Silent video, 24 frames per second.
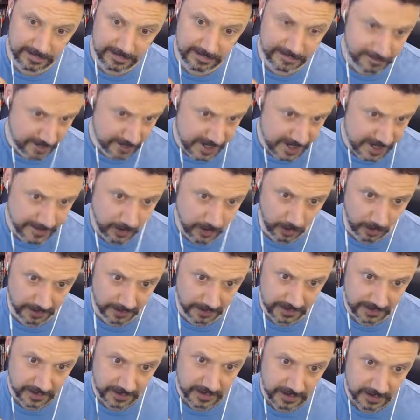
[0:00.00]
Freeport
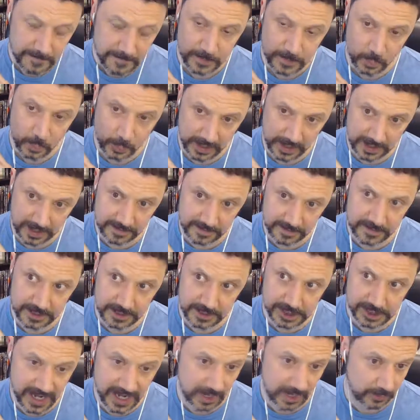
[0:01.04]
with
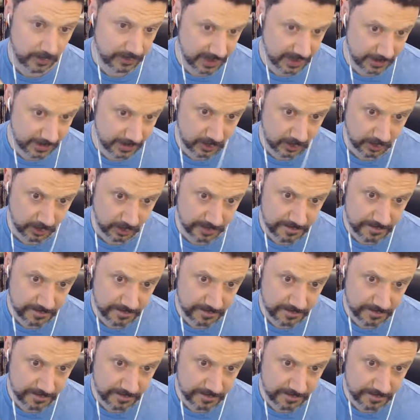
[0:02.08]
Shadow the Demon Lord.